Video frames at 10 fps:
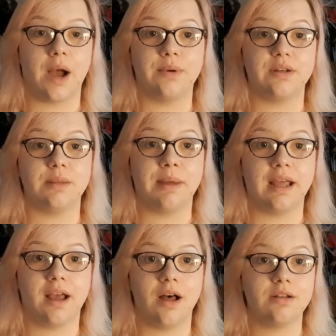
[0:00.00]
how I do the
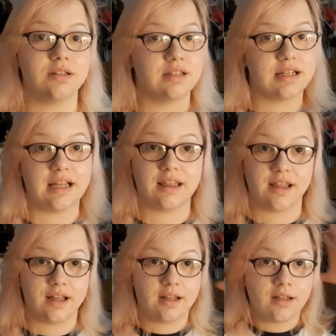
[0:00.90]
pin curls underneath
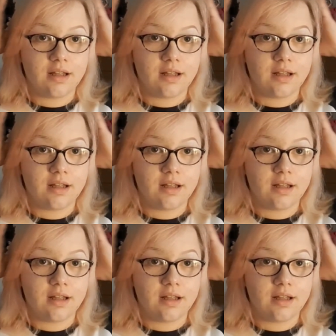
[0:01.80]
the